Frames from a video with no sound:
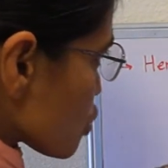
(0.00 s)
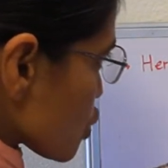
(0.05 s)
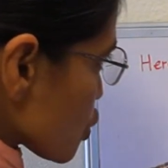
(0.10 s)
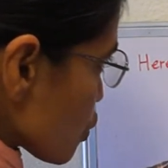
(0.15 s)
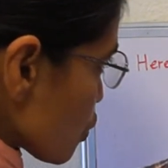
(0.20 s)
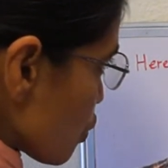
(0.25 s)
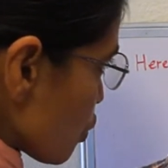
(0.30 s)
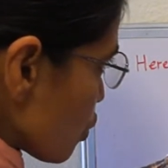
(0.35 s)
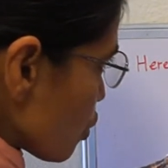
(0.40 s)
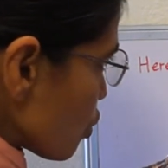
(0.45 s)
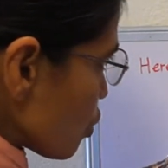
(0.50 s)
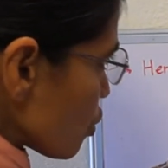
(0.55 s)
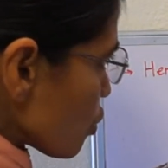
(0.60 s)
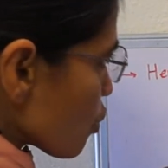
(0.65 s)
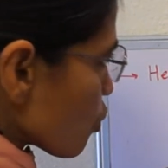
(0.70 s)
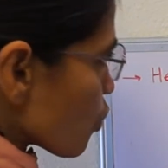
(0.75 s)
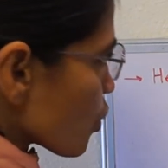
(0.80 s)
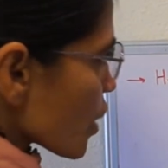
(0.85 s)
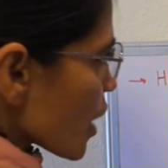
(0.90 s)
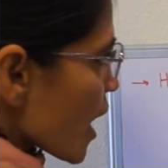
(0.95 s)
2,
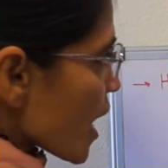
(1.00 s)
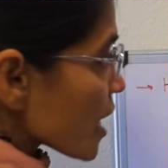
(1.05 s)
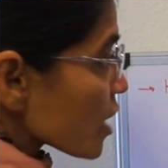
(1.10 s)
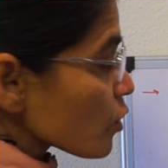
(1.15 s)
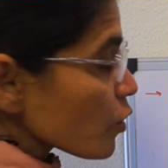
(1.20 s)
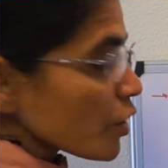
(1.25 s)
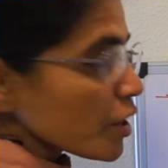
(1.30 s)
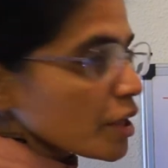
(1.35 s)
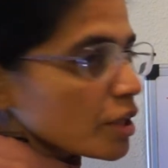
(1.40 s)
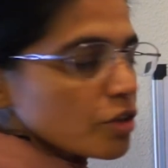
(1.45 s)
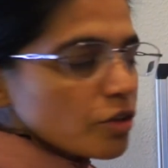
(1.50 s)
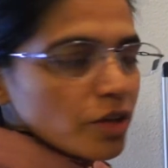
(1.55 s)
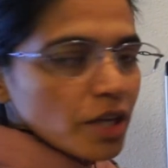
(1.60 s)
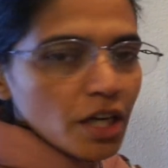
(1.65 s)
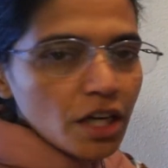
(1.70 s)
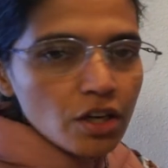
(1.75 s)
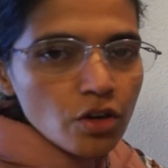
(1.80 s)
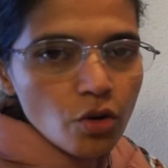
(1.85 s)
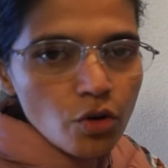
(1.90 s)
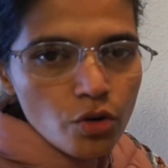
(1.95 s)
we are going to
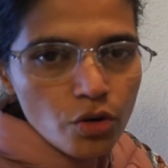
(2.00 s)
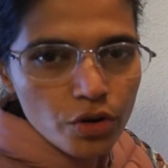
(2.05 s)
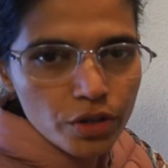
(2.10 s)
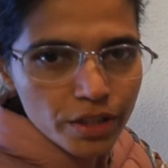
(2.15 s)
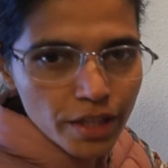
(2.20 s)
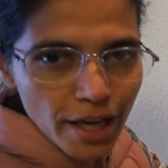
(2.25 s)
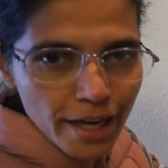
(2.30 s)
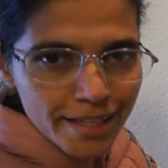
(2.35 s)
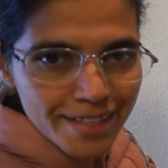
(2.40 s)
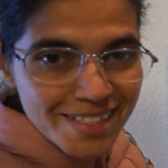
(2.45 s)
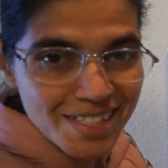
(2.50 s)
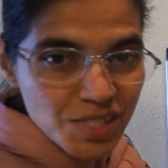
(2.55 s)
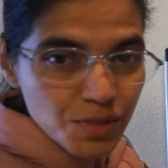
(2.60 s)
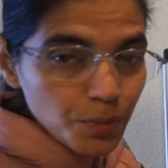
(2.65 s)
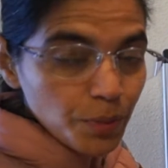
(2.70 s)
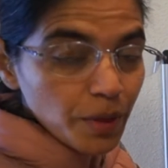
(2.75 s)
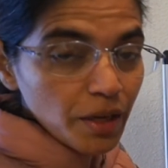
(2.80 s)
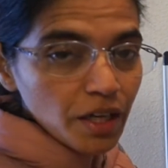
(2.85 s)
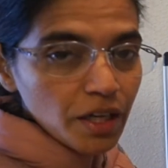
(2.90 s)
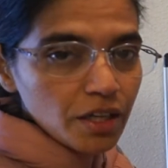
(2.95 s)
ignore that
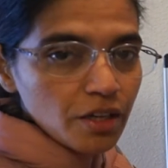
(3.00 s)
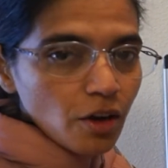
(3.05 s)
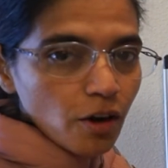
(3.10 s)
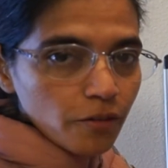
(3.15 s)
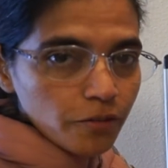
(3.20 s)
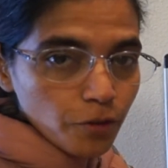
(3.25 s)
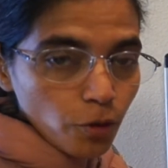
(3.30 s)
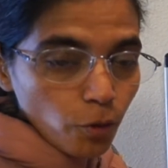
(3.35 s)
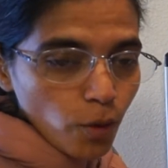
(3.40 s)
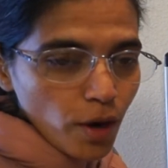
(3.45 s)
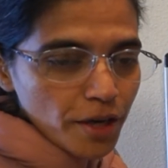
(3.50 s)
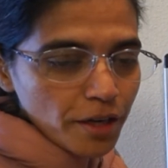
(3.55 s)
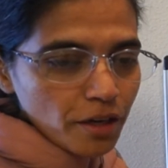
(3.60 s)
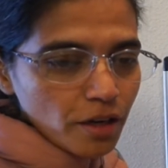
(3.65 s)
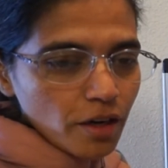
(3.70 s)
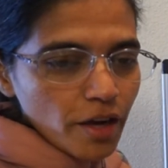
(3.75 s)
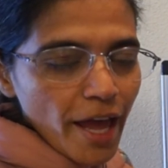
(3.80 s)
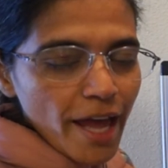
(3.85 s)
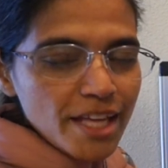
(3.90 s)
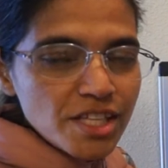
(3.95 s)
speed of the
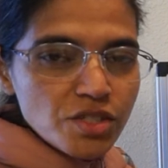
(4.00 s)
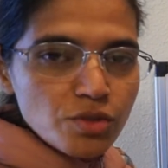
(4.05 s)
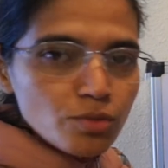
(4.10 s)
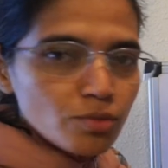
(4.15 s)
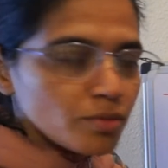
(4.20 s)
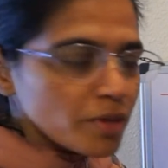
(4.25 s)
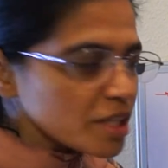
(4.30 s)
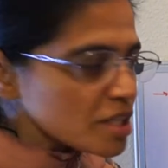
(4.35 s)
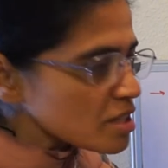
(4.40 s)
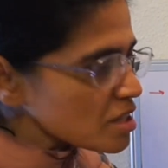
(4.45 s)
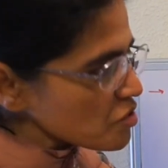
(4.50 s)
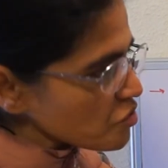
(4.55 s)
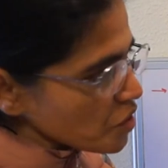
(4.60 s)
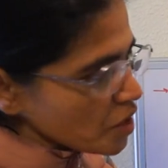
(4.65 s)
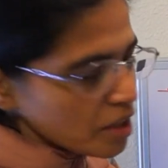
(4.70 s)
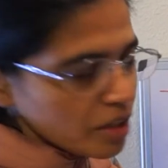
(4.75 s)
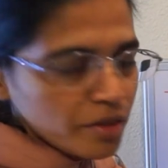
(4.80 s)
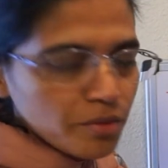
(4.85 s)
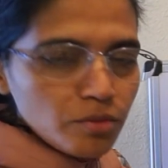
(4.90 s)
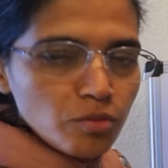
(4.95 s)
water. Assume it's
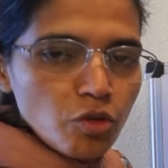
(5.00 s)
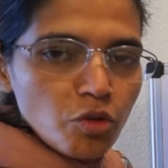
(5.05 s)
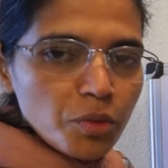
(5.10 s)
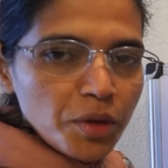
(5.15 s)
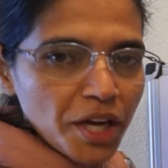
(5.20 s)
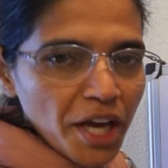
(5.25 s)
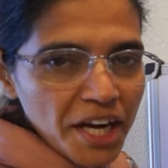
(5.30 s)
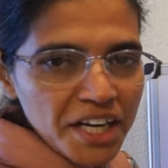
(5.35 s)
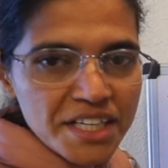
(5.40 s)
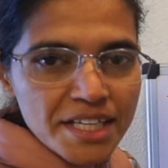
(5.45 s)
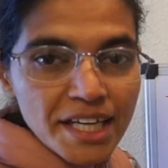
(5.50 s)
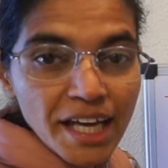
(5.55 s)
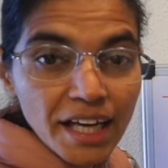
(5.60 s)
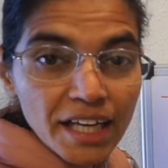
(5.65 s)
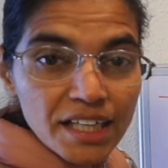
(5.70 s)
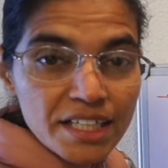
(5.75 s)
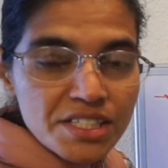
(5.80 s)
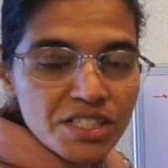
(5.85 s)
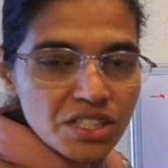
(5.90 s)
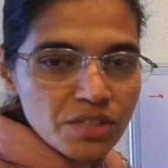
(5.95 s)
really moving at
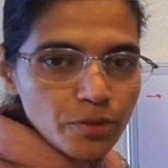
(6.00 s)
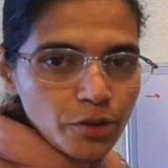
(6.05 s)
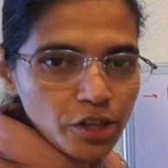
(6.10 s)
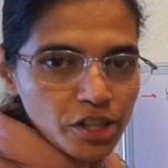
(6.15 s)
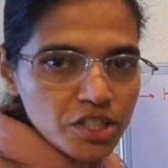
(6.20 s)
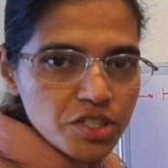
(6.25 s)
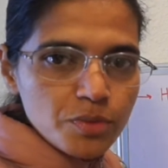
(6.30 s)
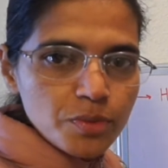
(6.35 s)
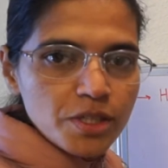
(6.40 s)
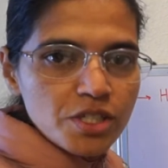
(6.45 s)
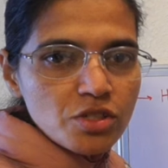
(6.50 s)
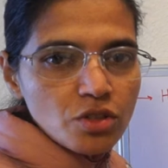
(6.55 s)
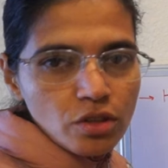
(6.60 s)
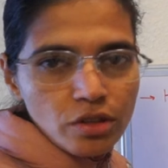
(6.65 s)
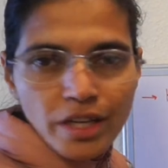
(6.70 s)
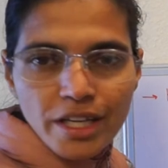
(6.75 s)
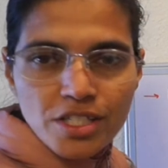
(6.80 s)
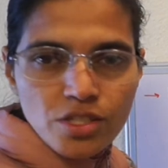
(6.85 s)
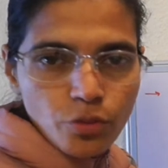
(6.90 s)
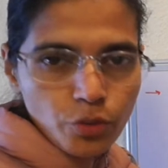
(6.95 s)
negligible speed. So
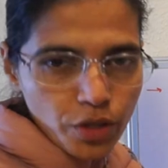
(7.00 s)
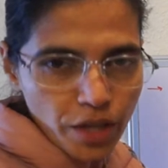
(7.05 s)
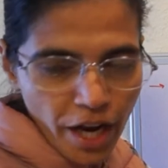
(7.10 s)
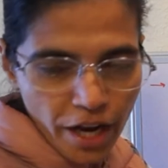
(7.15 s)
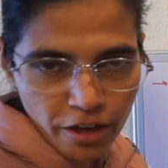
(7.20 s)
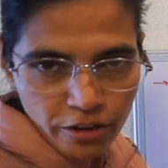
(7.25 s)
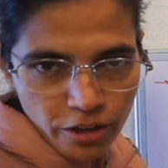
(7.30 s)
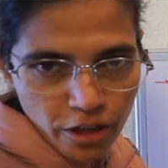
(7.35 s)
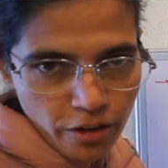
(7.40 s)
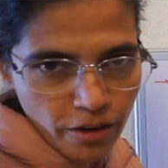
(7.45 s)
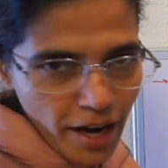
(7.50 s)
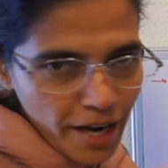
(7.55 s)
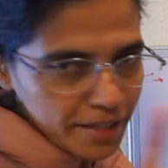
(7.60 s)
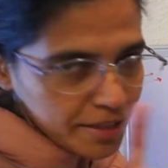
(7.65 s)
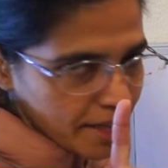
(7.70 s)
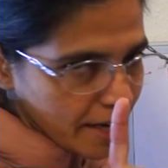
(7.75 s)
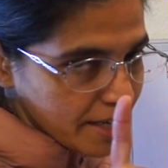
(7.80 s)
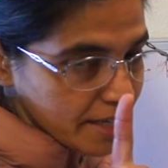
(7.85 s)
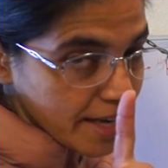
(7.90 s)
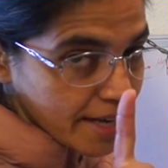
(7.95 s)
we are going to write
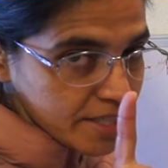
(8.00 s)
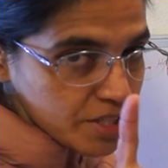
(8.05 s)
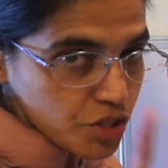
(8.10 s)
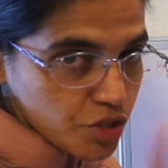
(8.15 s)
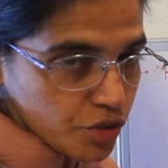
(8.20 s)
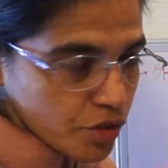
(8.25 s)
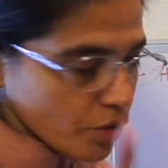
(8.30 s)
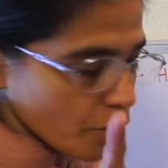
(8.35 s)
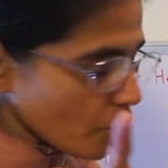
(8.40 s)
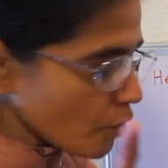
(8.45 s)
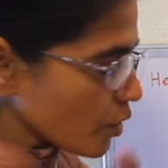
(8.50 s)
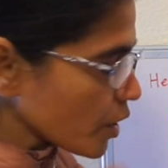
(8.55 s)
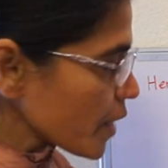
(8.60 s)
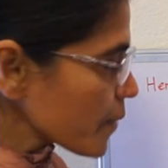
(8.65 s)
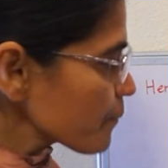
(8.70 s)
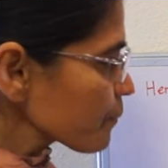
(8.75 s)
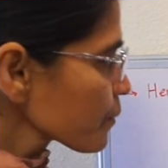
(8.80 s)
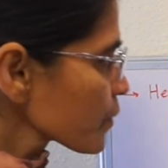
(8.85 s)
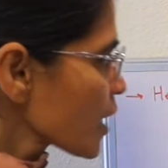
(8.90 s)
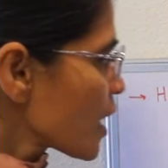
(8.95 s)
that as 0, okay?
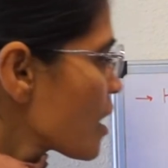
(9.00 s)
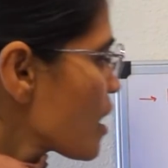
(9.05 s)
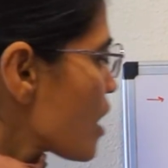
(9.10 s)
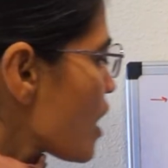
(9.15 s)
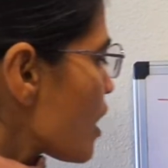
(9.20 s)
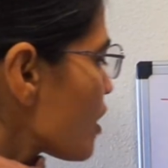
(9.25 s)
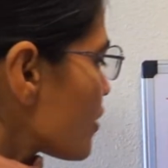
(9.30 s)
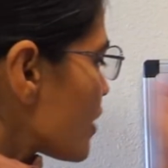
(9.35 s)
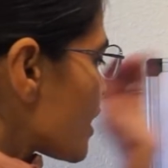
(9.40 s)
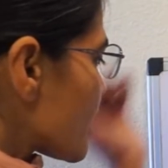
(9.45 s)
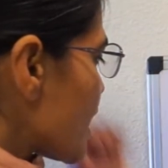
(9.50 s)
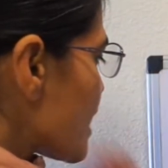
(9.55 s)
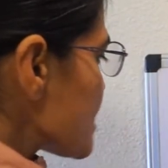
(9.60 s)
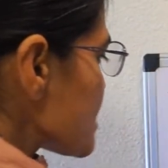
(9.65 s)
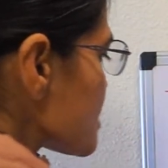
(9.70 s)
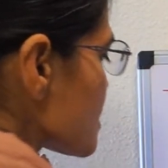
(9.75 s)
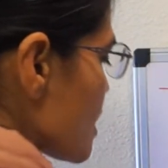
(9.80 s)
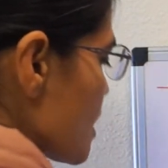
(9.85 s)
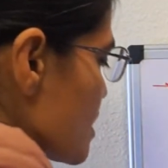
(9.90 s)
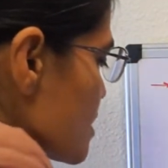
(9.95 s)
Alright guys,
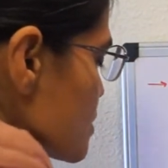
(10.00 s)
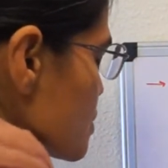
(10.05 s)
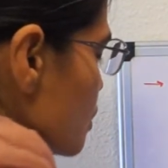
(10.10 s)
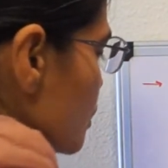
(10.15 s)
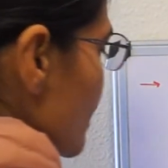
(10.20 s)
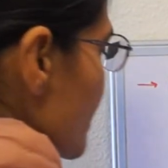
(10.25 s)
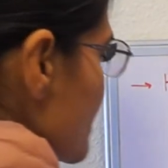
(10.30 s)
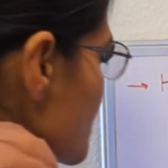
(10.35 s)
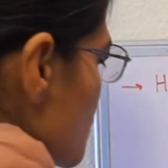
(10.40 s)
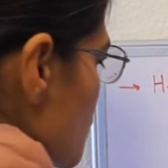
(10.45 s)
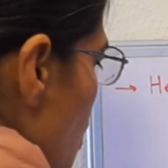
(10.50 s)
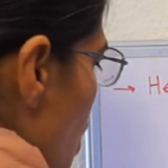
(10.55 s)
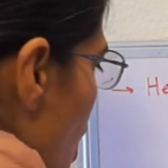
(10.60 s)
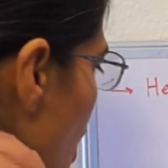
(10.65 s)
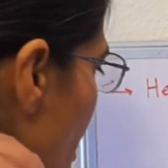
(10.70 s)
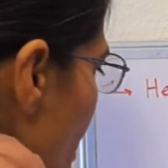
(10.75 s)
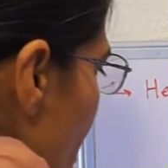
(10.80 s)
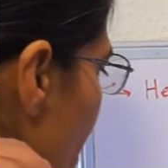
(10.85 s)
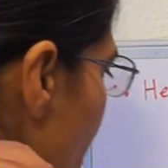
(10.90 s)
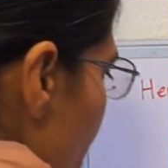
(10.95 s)
so let's go
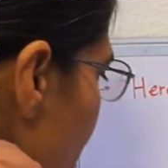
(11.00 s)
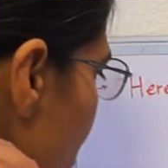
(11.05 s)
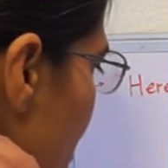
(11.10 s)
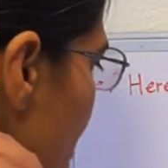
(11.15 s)
ahead